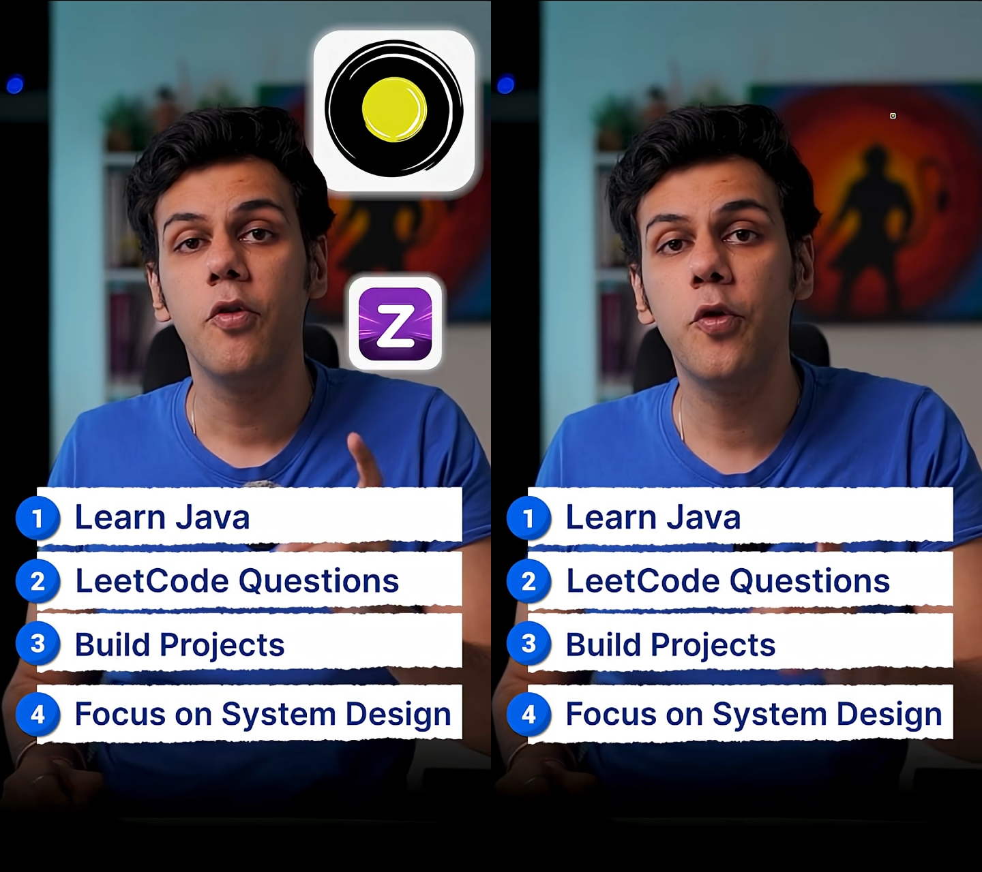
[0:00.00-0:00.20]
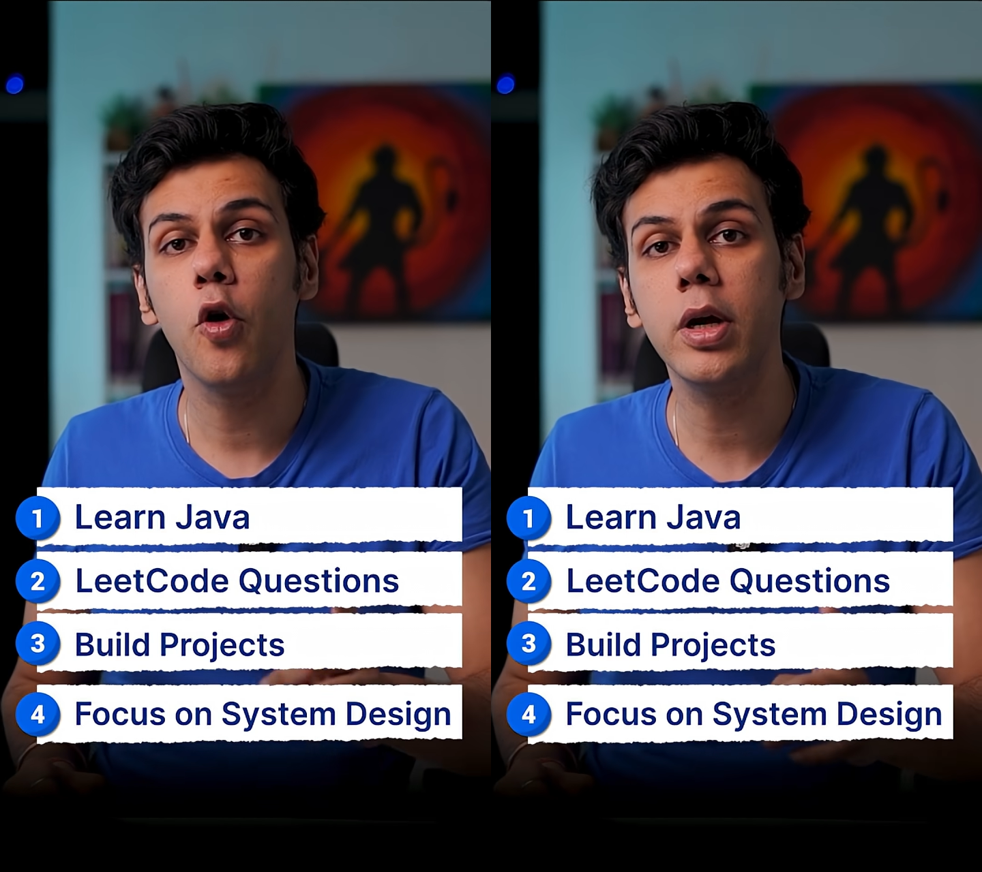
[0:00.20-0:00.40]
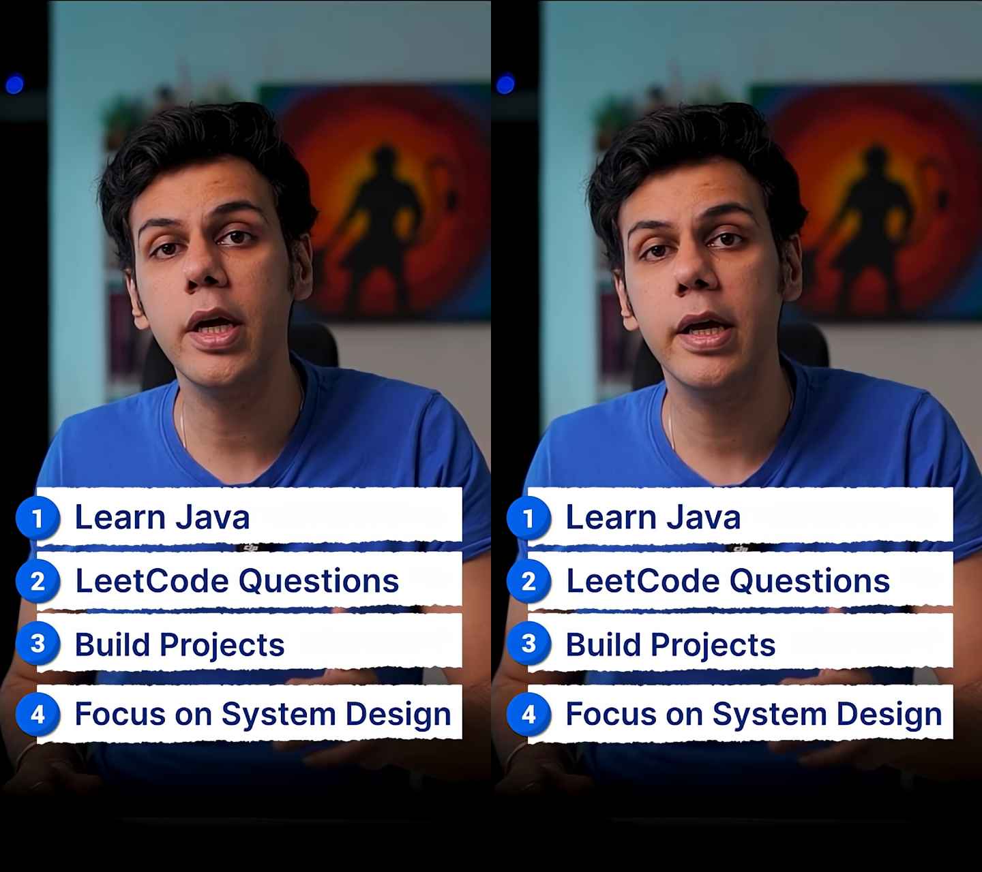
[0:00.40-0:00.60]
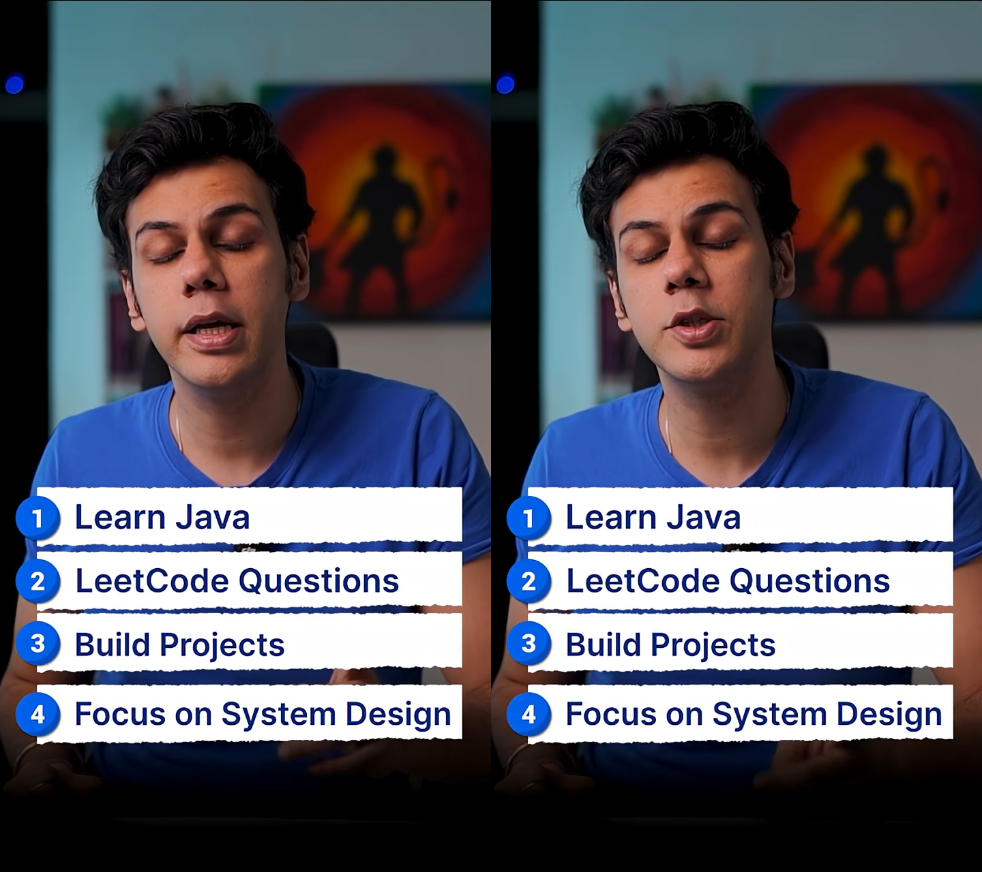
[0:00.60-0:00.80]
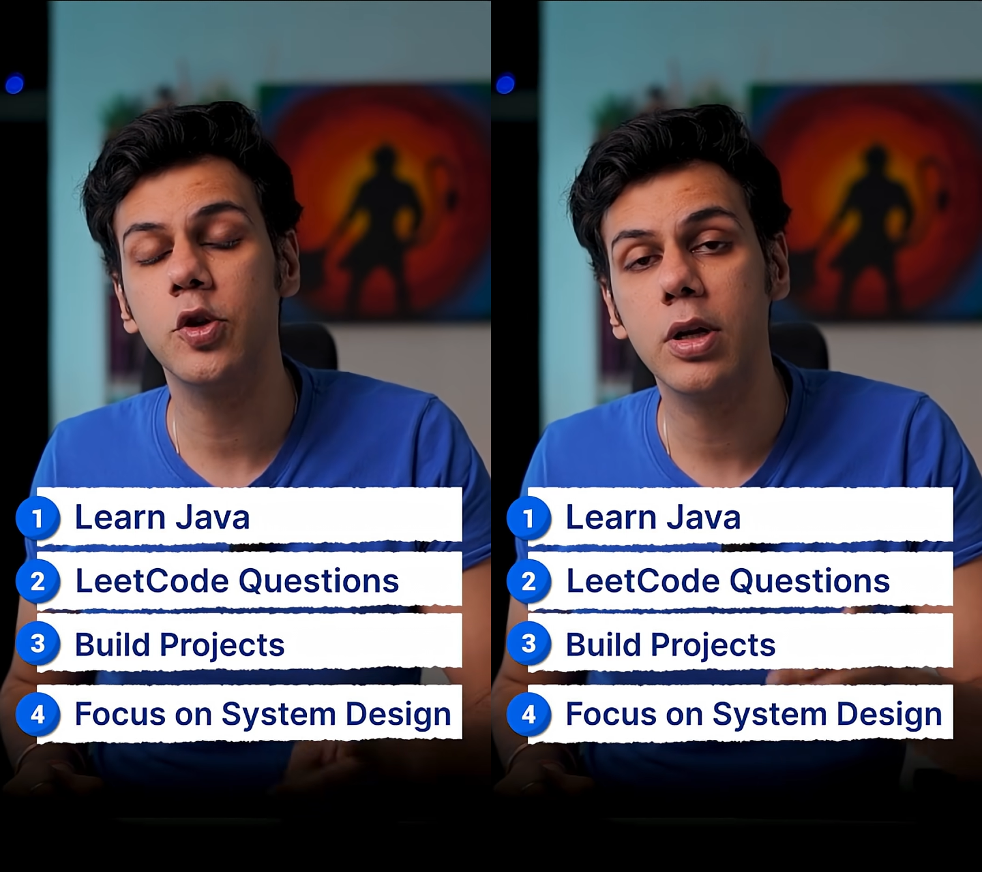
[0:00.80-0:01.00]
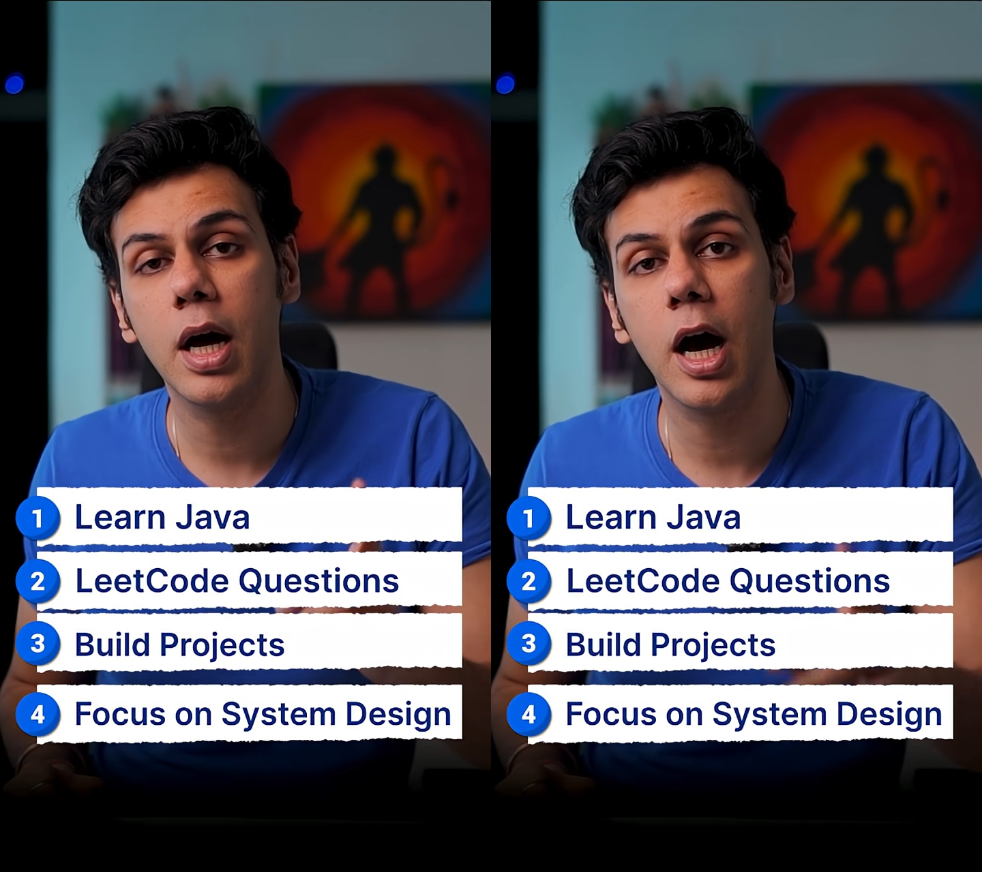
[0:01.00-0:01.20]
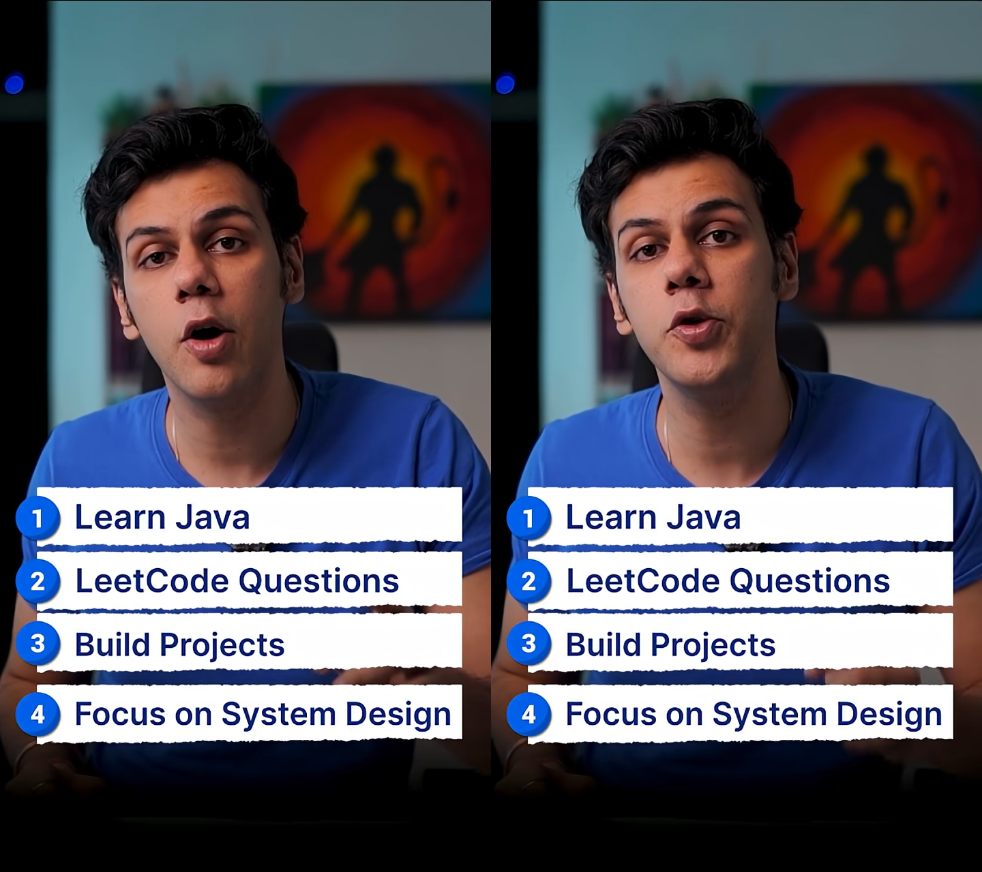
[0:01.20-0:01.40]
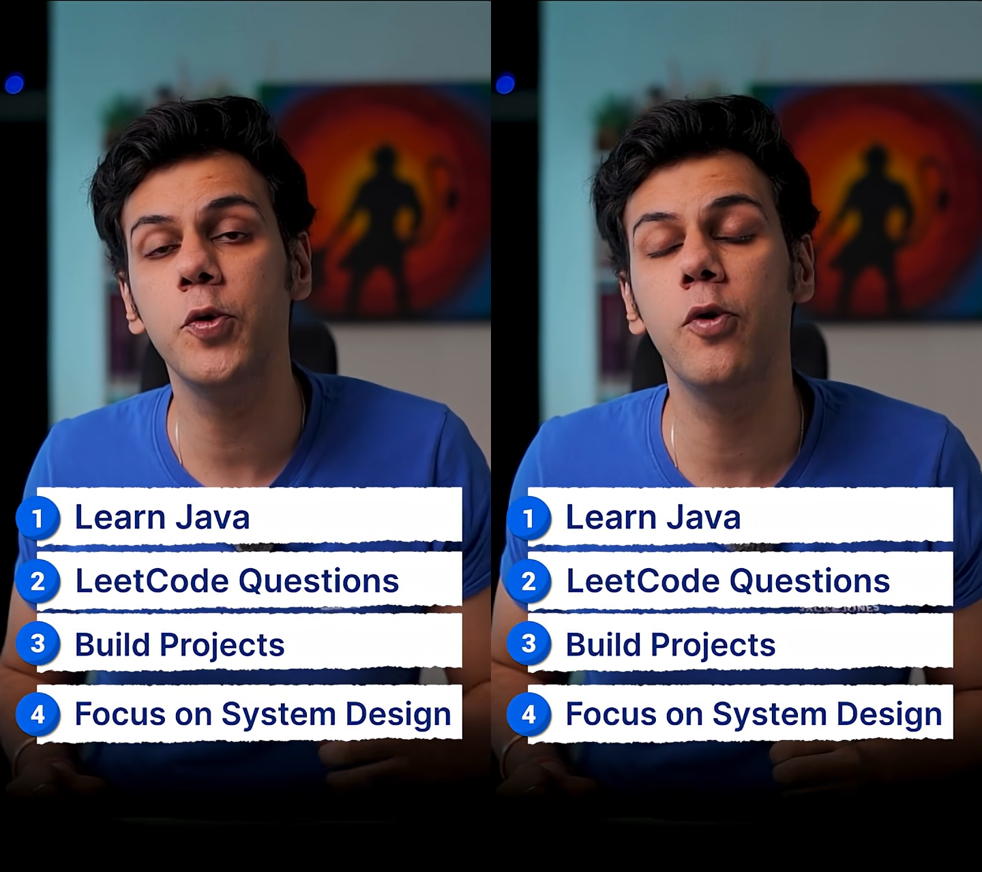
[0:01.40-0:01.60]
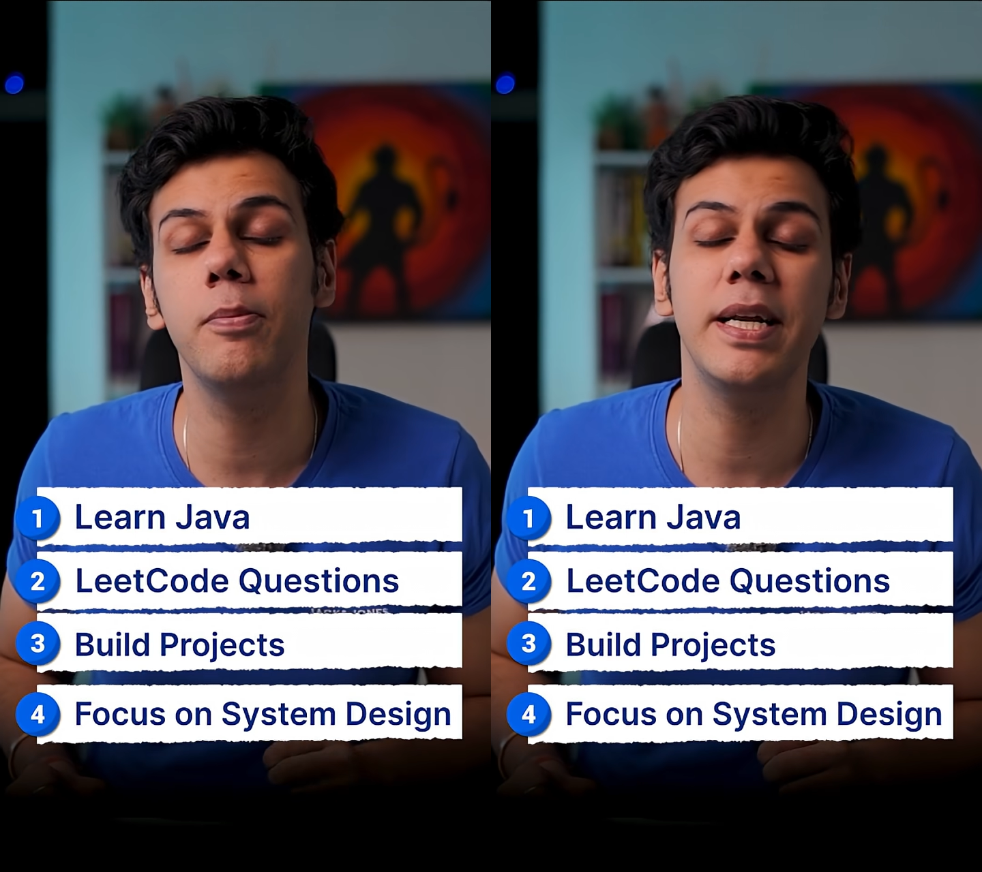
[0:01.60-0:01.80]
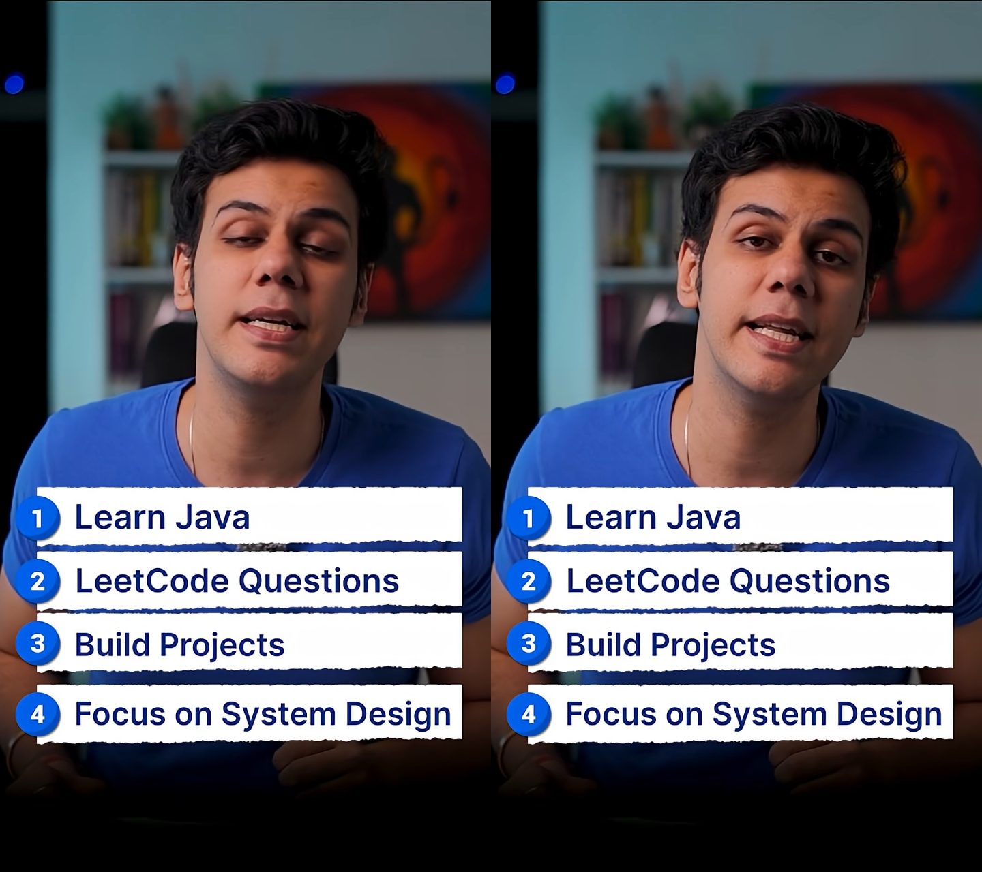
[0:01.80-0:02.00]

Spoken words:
focus on how you will be